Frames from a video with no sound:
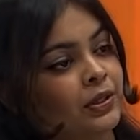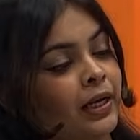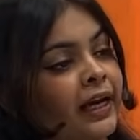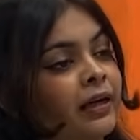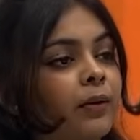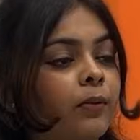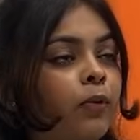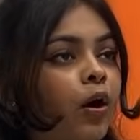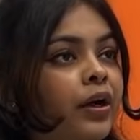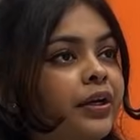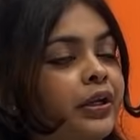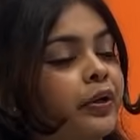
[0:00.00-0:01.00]
So, like,
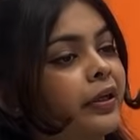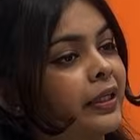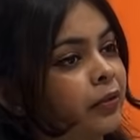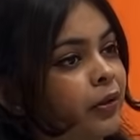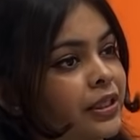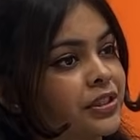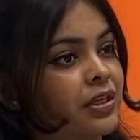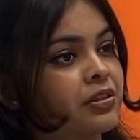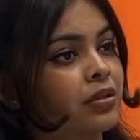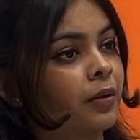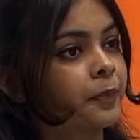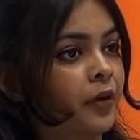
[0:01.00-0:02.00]
what new
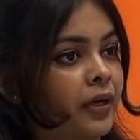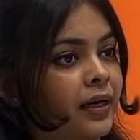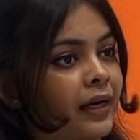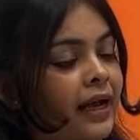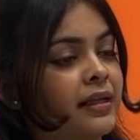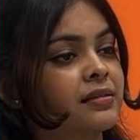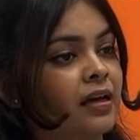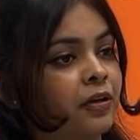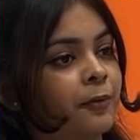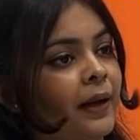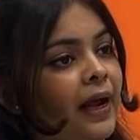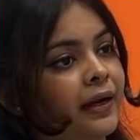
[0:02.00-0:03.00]
innovations or product lines are
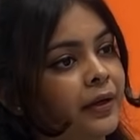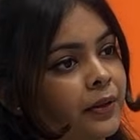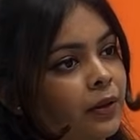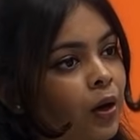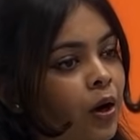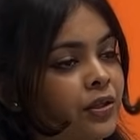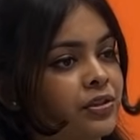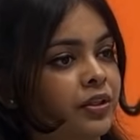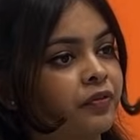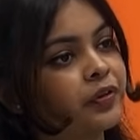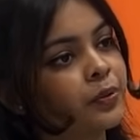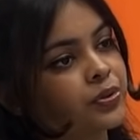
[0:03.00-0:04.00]
you planning to launch
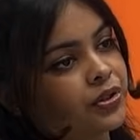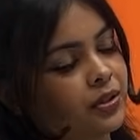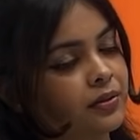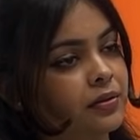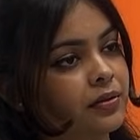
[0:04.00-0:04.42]
in future?